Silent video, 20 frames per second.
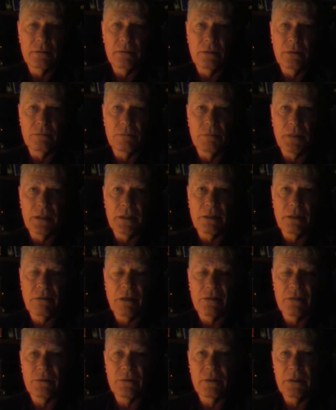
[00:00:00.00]
your
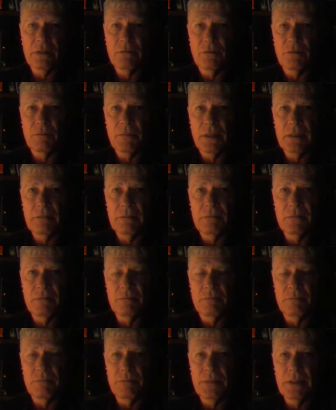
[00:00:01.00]
mitochondrial level might
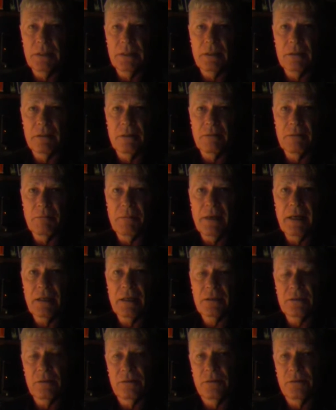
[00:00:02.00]
be at the
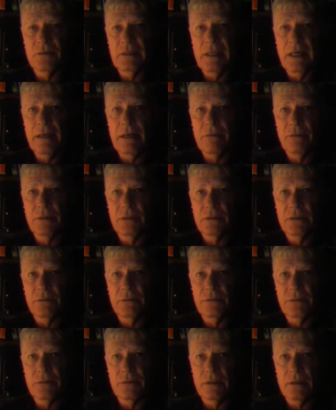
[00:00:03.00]
max of an average
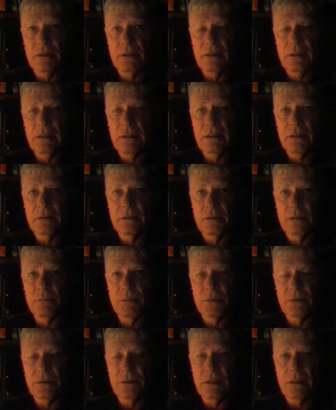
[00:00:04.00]
of 800
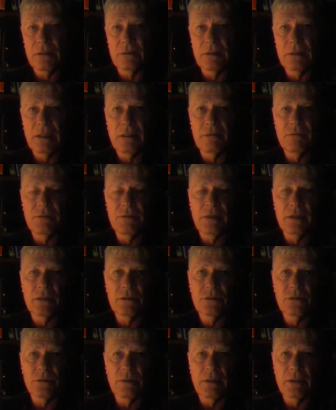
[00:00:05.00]
per cell. Now it
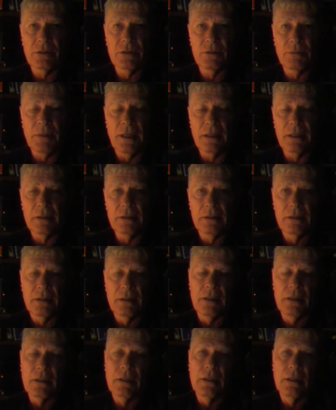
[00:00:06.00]
varies throughout your body,
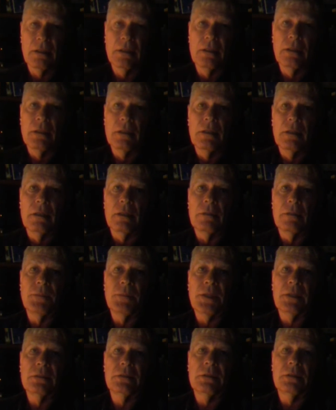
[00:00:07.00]

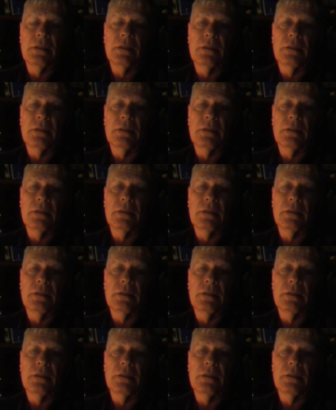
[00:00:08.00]
but